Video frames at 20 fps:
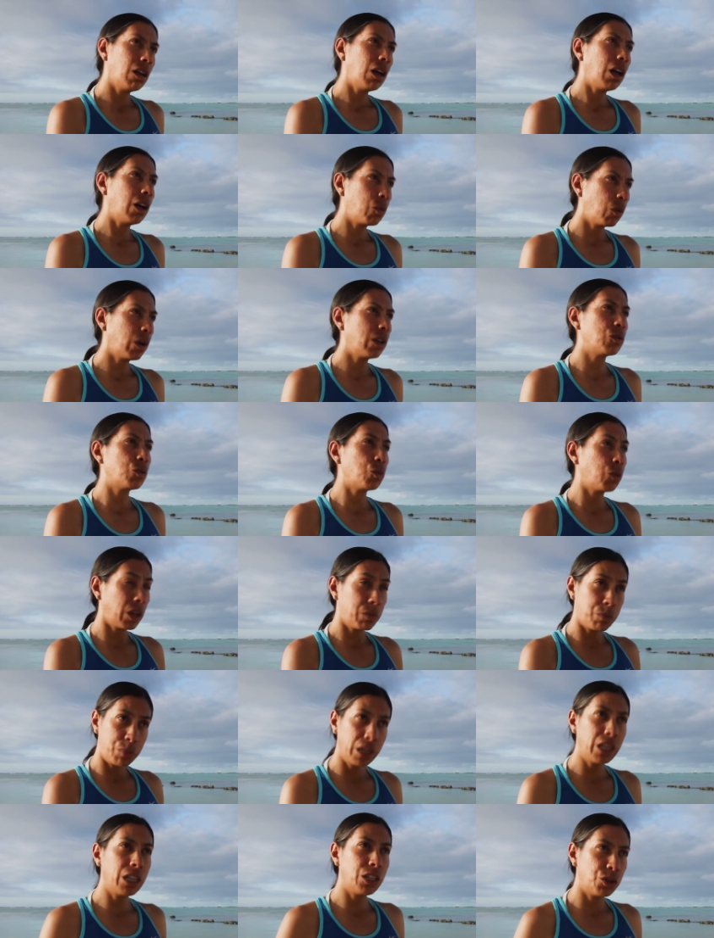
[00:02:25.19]
And once we're
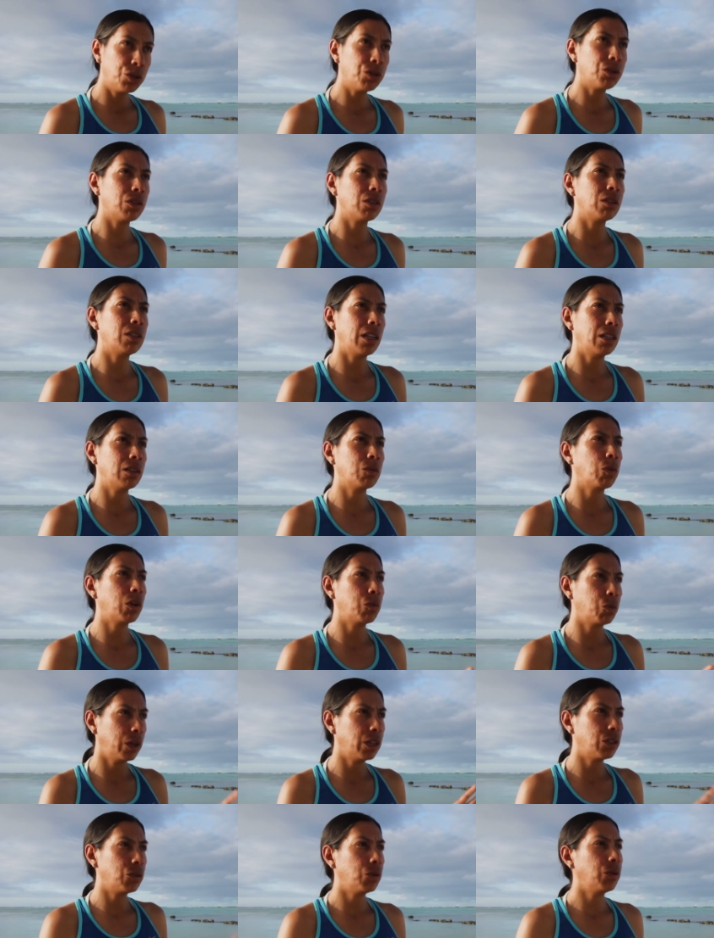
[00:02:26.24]
pretty sure that what
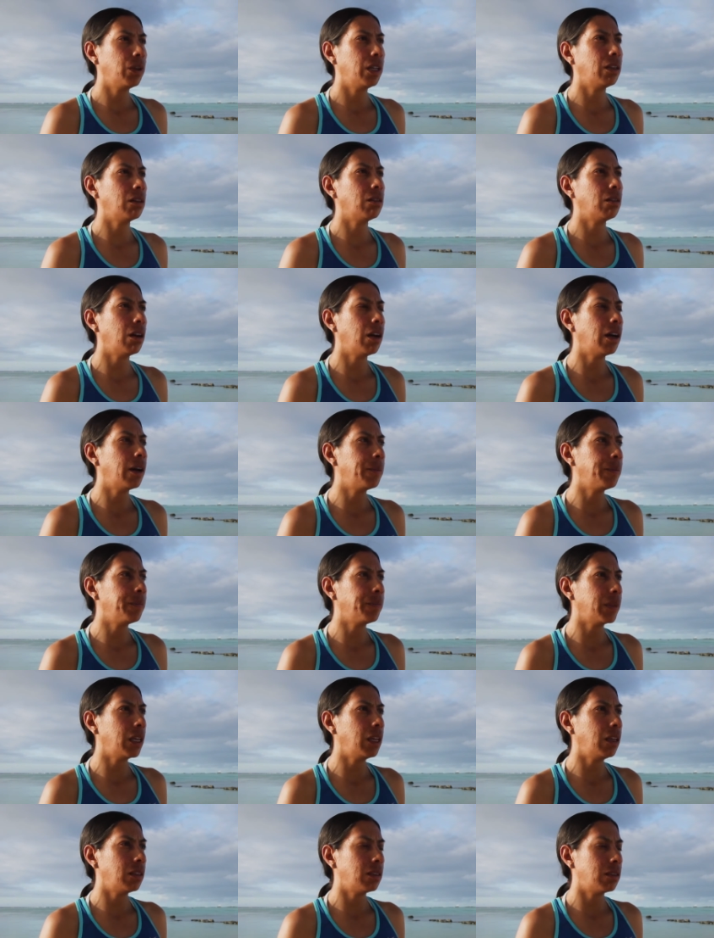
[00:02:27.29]
we're doing
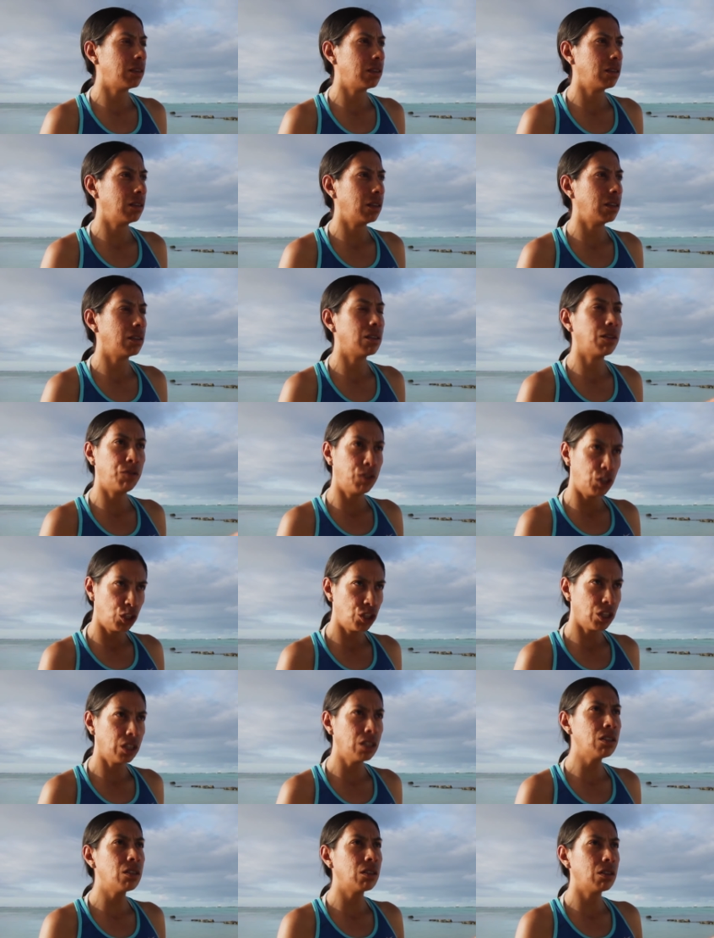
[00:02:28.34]
is
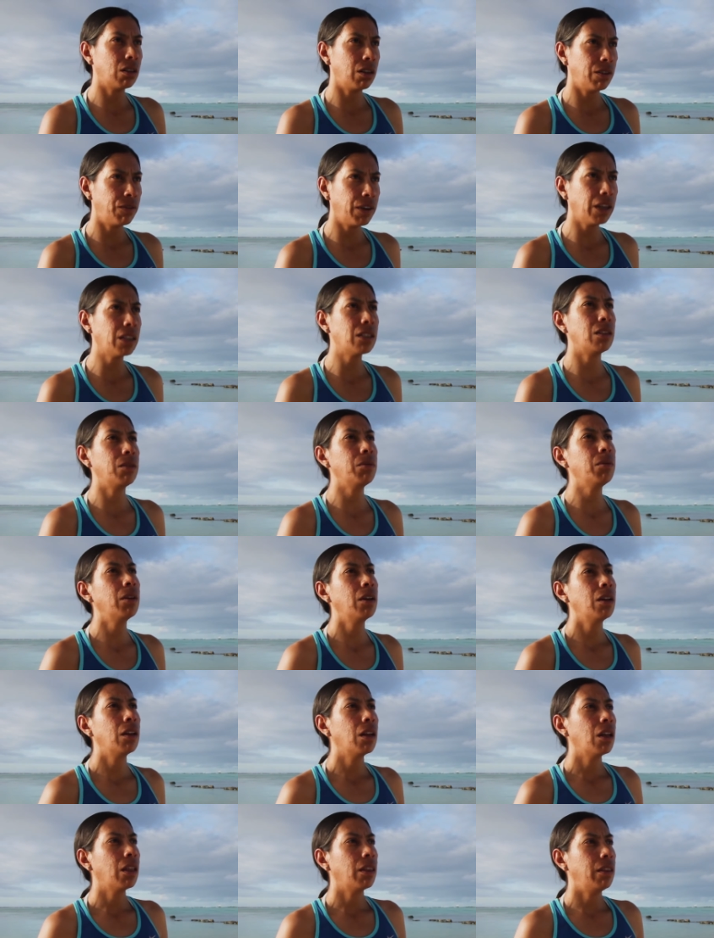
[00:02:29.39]
efficient and effective,
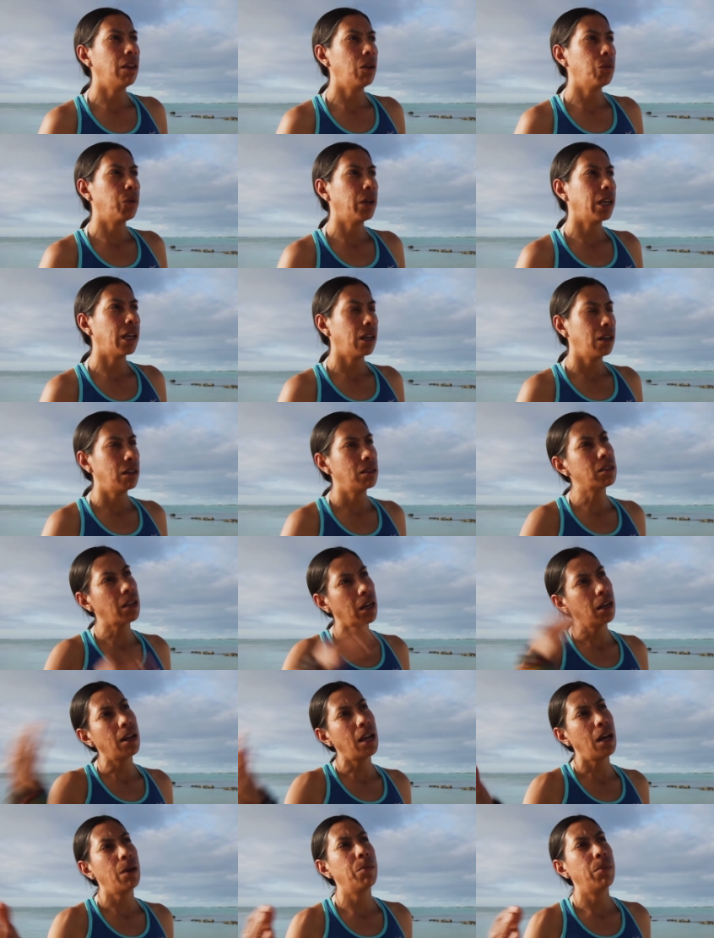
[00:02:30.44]
then we can
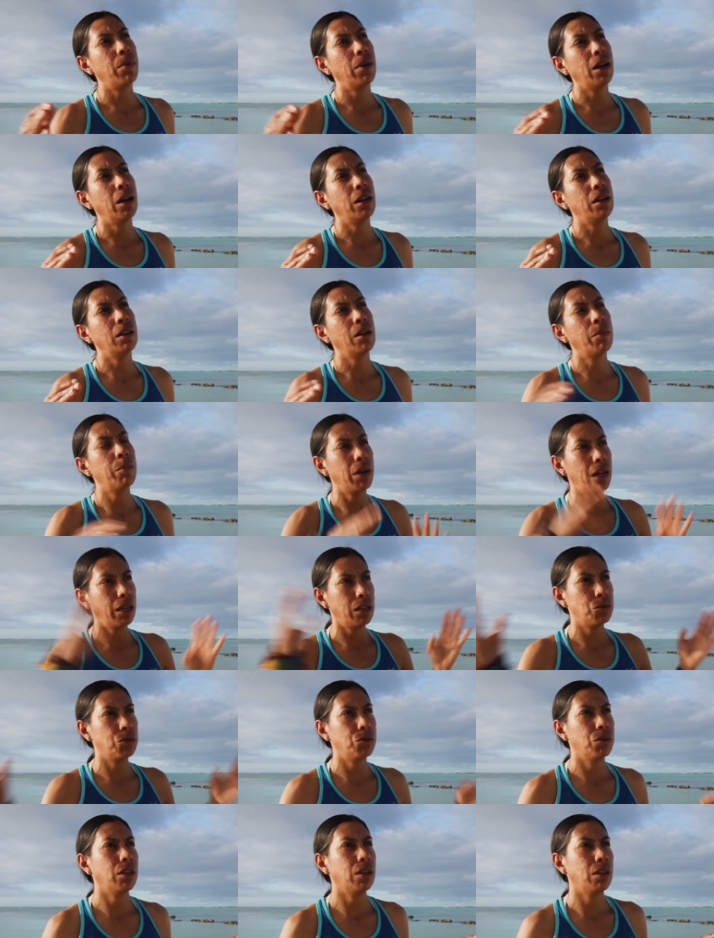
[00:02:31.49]
scale up and apply it
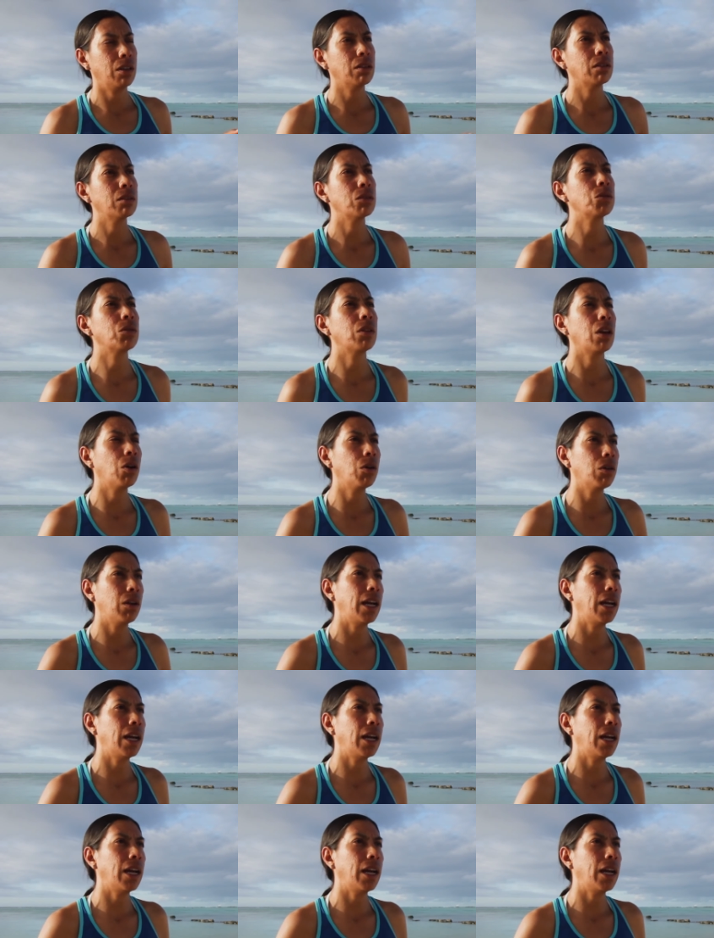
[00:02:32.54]
to the whole